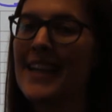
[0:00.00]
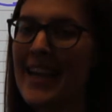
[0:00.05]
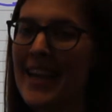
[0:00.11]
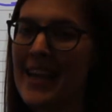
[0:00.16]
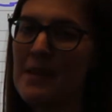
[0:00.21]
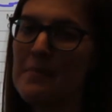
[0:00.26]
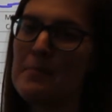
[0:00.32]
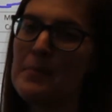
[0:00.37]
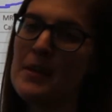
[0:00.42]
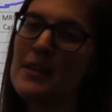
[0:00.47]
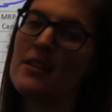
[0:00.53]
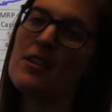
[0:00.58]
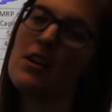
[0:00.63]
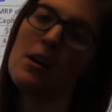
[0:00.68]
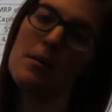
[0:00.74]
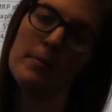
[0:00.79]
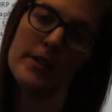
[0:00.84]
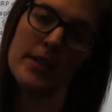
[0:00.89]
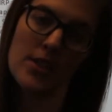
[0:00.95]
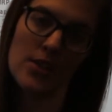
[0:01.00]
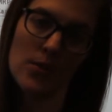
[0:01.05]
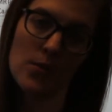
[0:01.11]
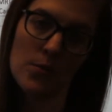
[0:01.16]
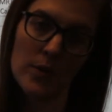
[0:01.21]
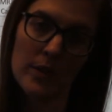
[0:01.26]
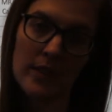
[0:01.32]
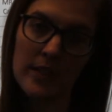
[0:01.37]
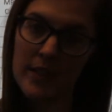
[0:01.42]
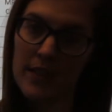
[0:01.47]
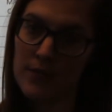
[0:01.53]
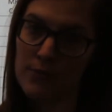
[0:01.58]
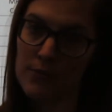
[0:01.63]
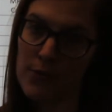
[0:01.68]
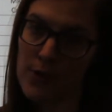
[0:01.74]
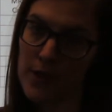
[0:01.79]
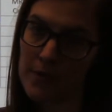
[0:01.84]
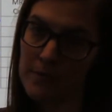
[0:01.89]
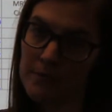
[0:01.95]
can't be the combination we're looking
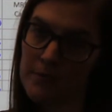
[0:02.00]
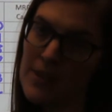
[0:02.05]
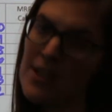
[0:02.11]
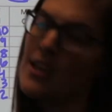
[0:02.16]
for.